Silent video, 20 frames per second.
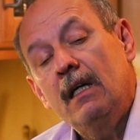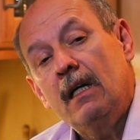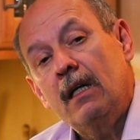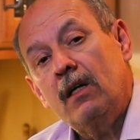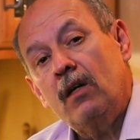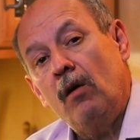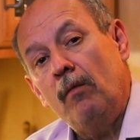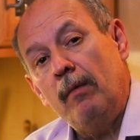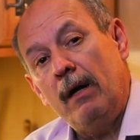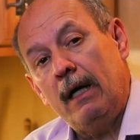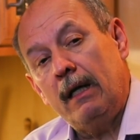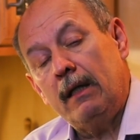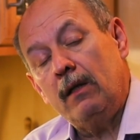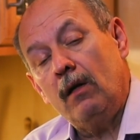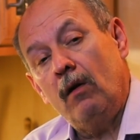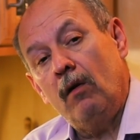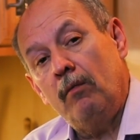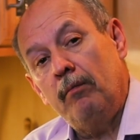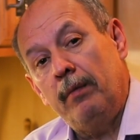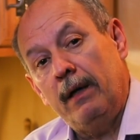command
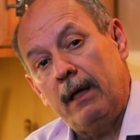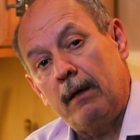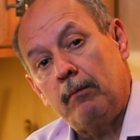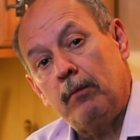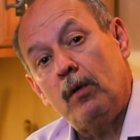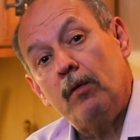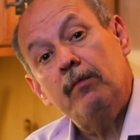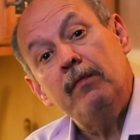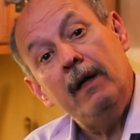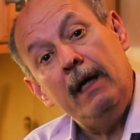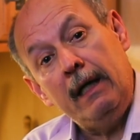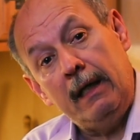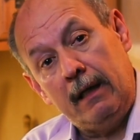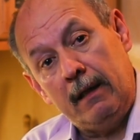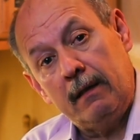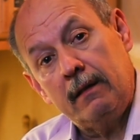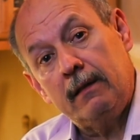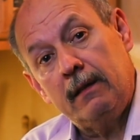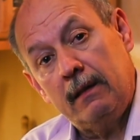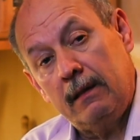of verbo
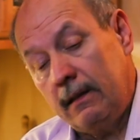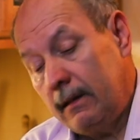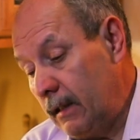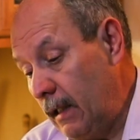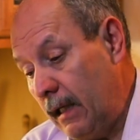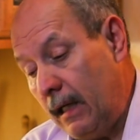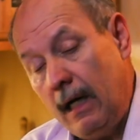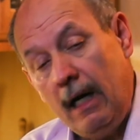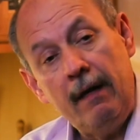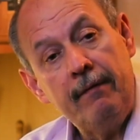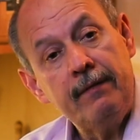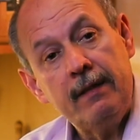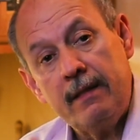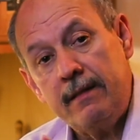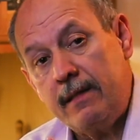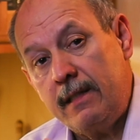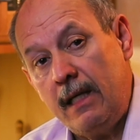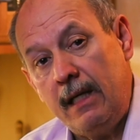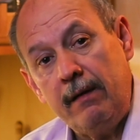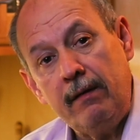ver. They have the
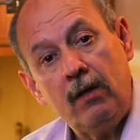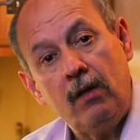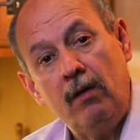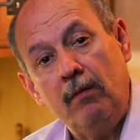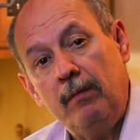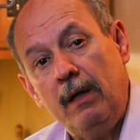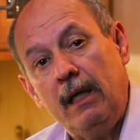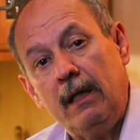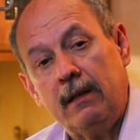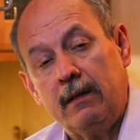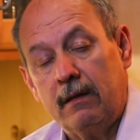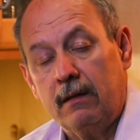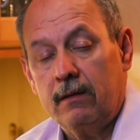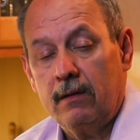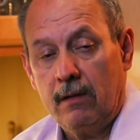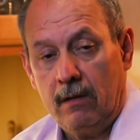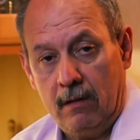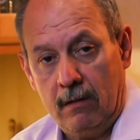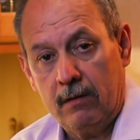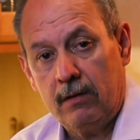same command,
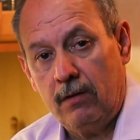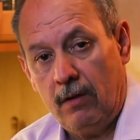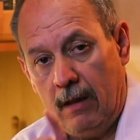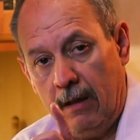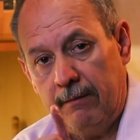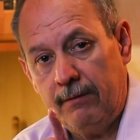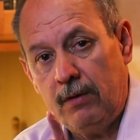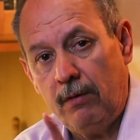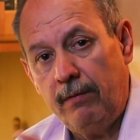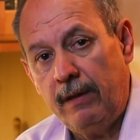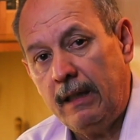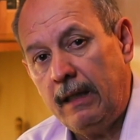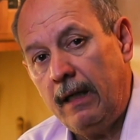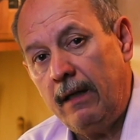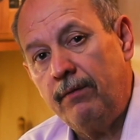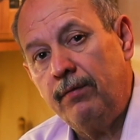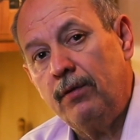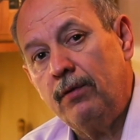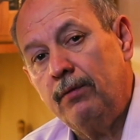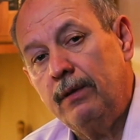so you have to be
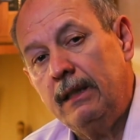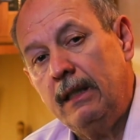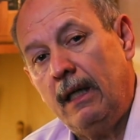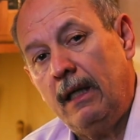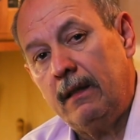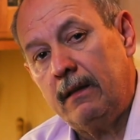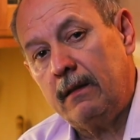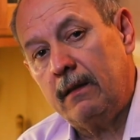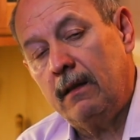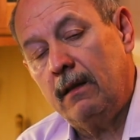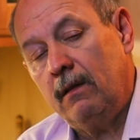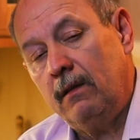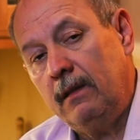careful with that.